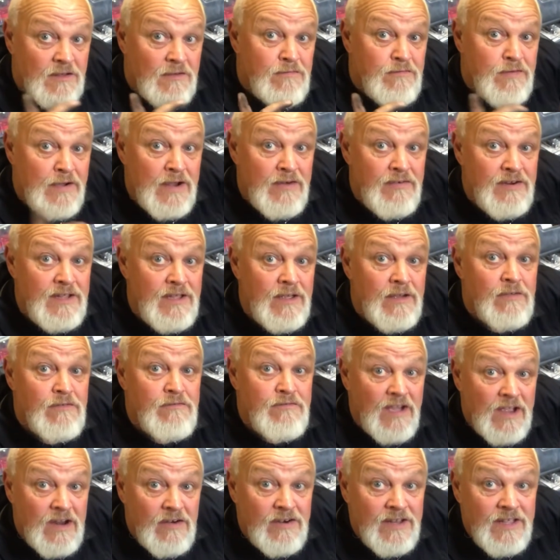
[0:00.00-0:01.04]
a very,
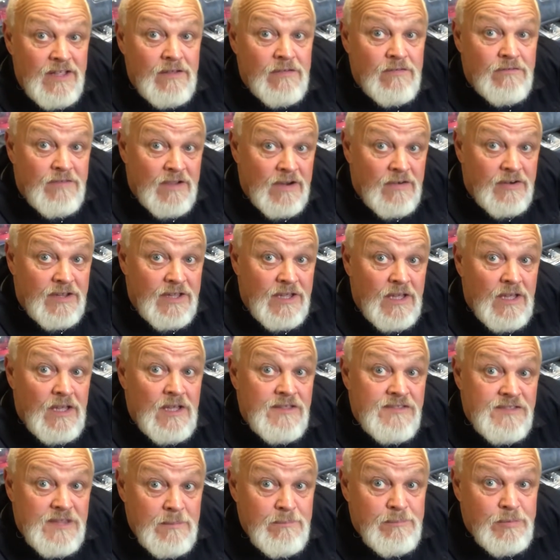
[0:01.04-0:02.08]
very, very
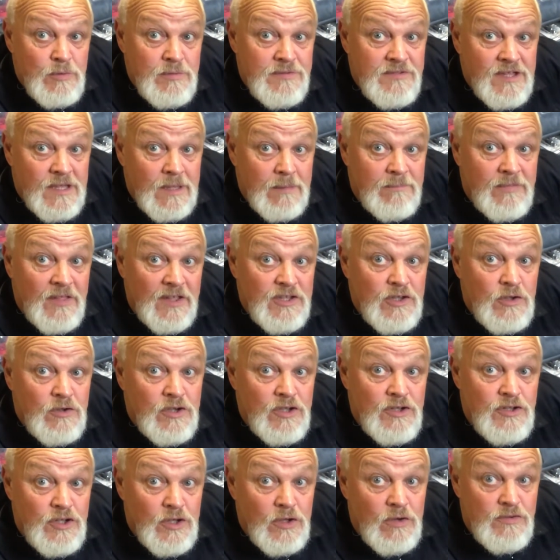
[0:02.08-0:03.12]
simple tip that you
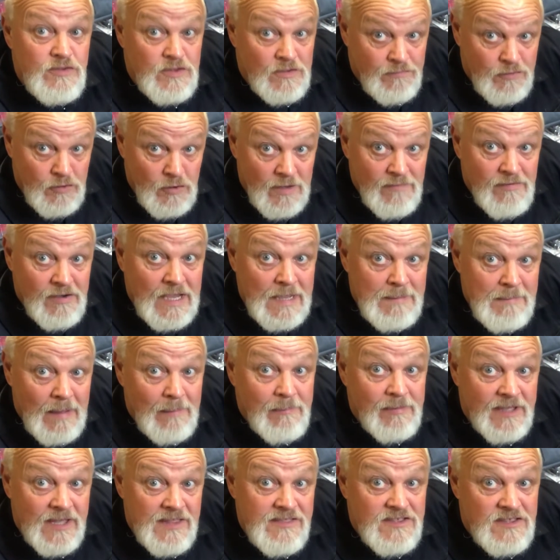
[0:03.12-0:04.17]
can use if you ever come up
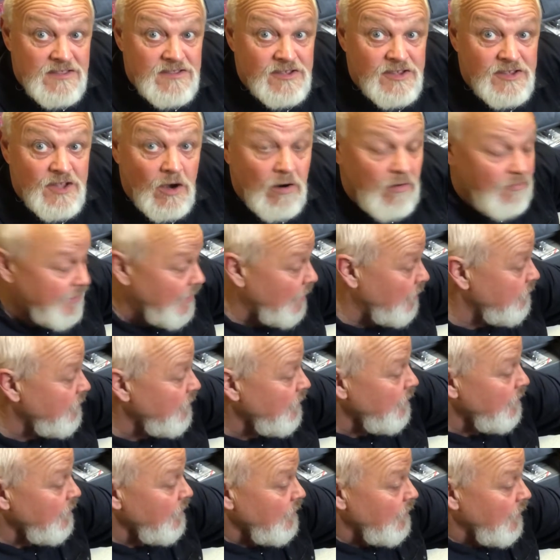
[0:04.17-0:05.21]
against a scenario.
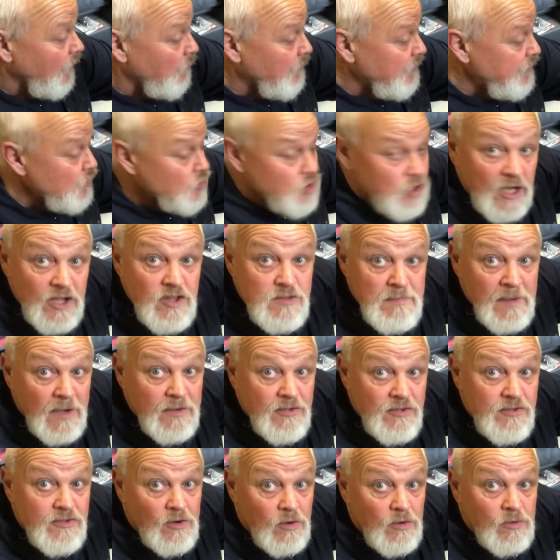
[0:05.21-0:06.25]
And when you change
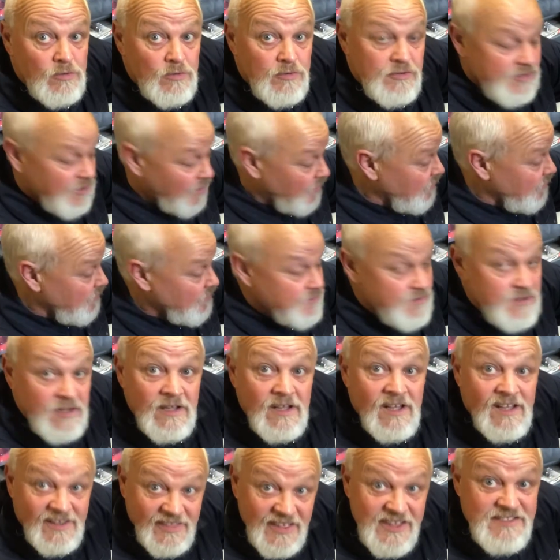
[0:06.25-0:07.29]
motorcycle tyres,
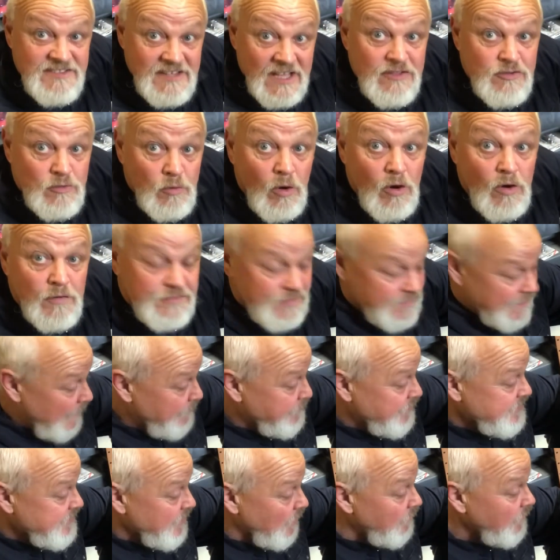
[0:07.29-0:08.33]
this does quite often
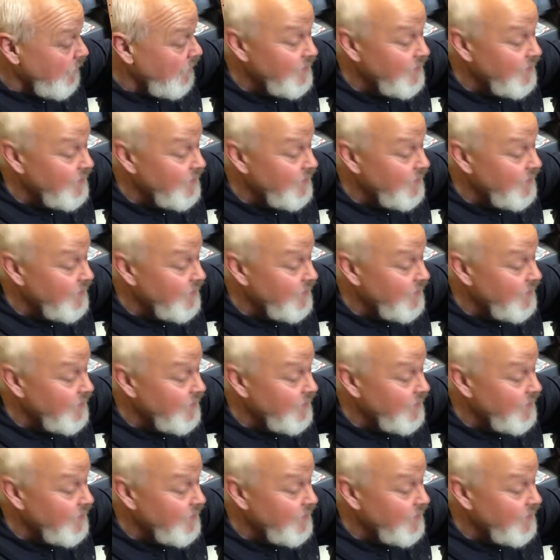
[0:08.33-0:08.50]
happen. So